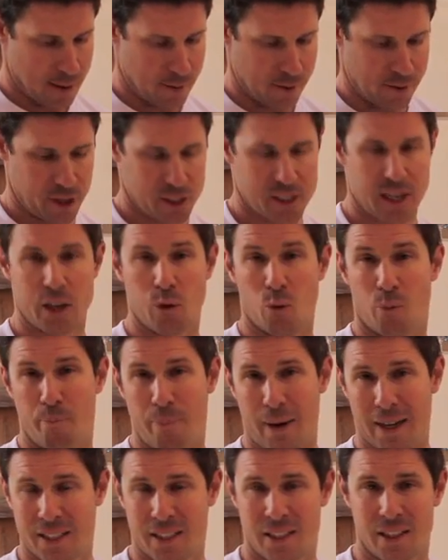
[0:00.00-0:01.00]
These are your
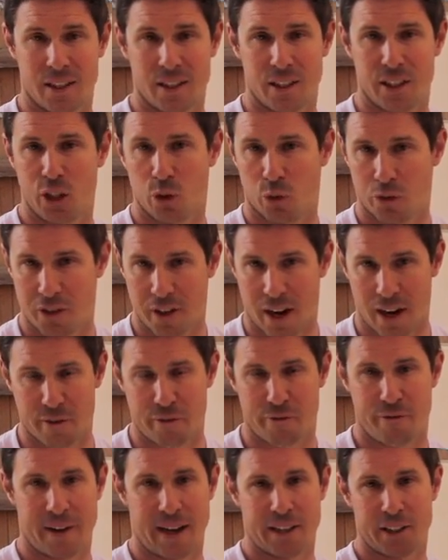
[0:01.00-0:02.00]
butters, your duck
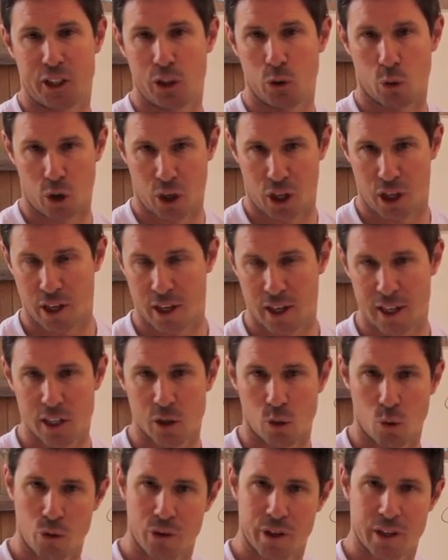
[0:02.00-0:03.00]
fats, your
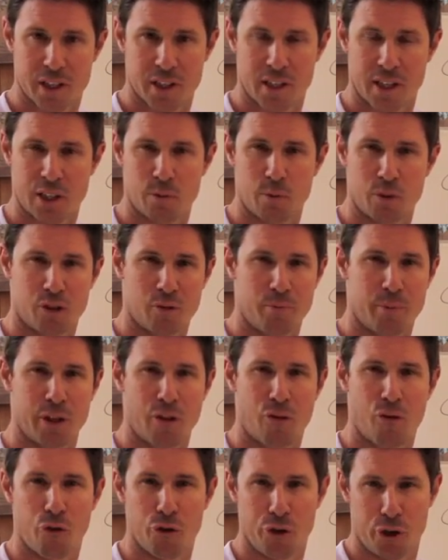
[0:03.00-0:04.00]
ghees, all these things which have
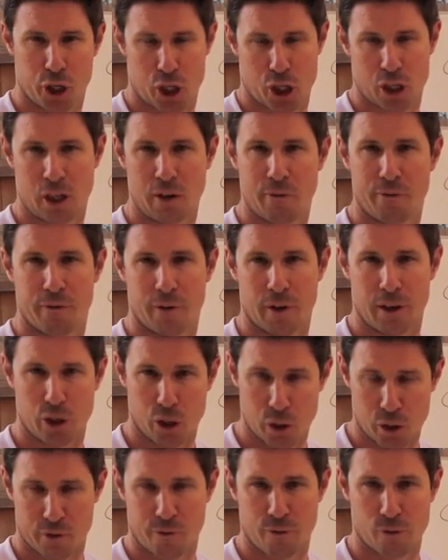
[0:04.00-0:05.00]
been traditionally
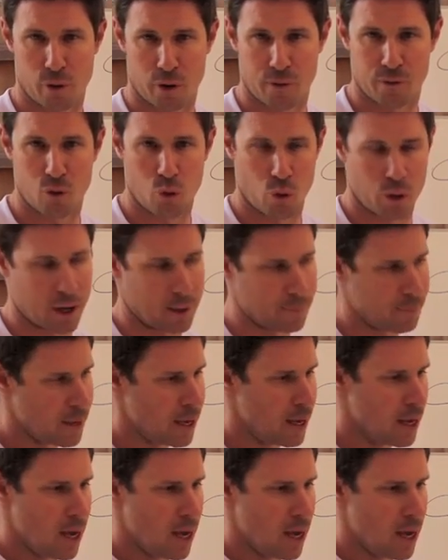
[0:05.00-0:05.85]
used for a lot of cooking.